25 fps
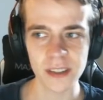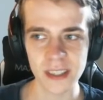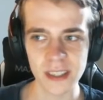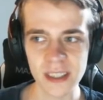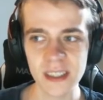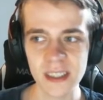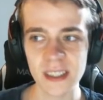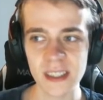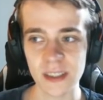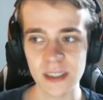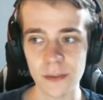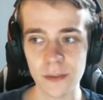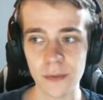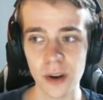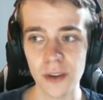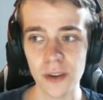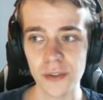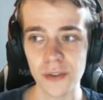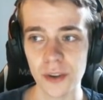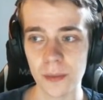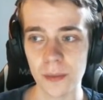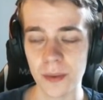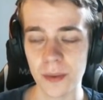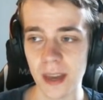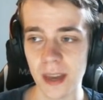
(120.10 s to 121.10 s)
this is a
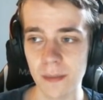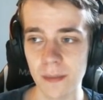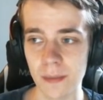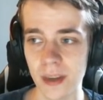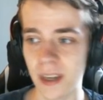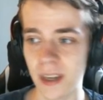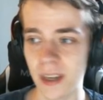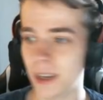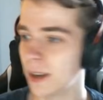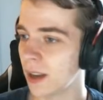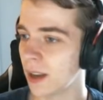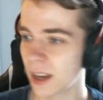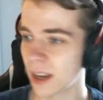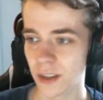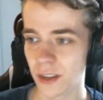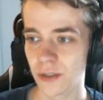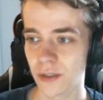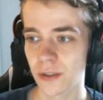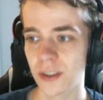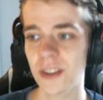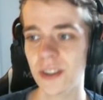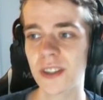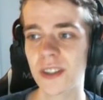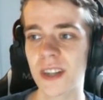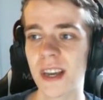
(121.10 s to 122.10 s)
1-drop can be. You
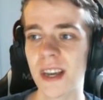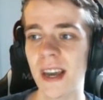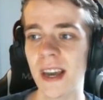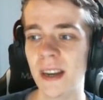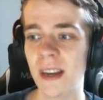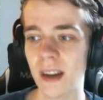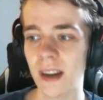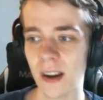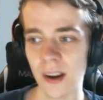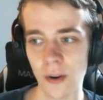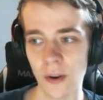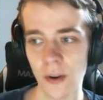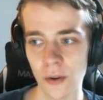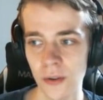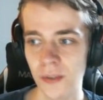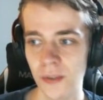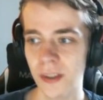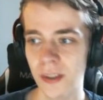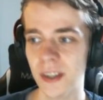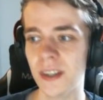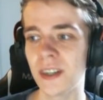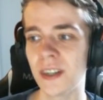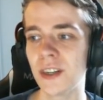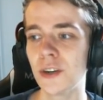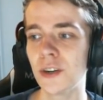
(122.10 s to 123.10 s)
just gain
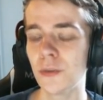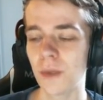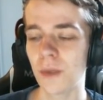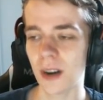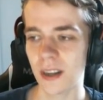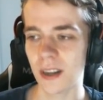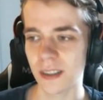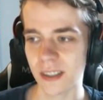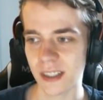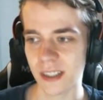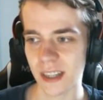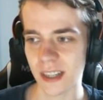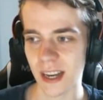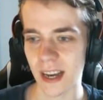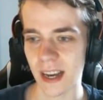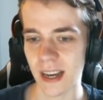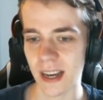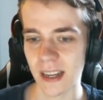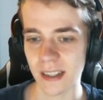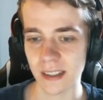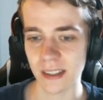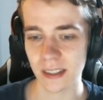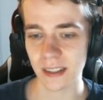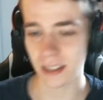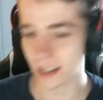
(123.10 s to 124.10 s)
only new ones
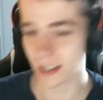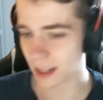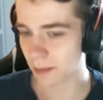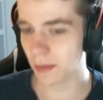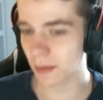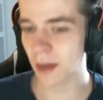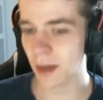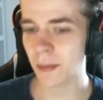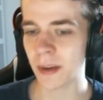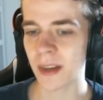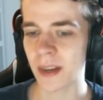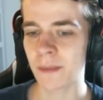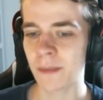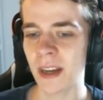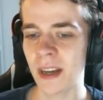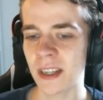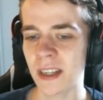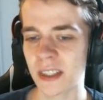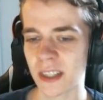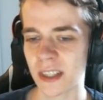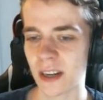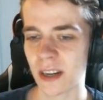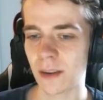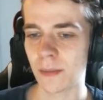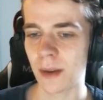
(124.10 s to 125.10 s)
and can maybe make
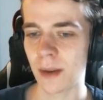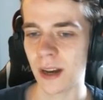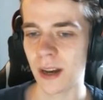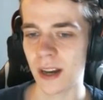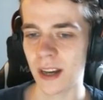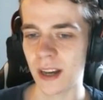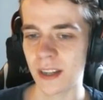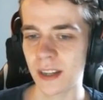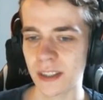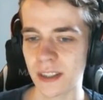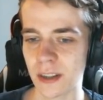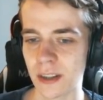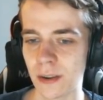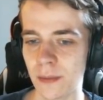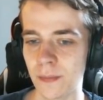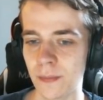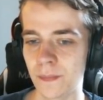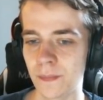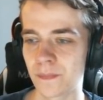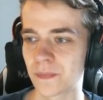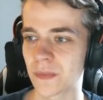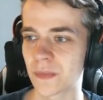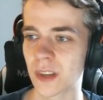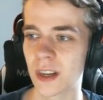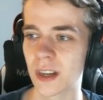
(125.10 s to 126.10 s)
some
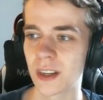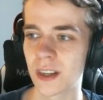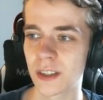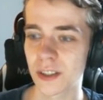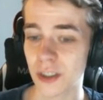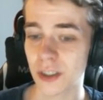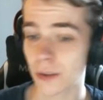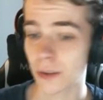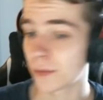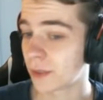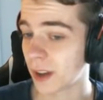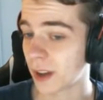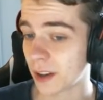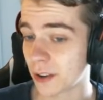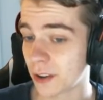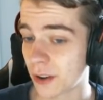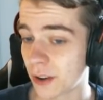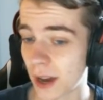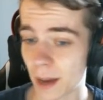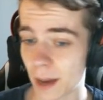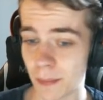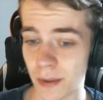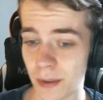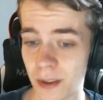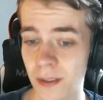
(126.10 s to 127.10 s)
value
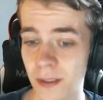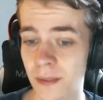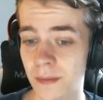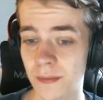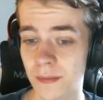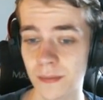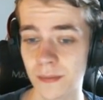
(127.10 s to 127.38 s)
happen.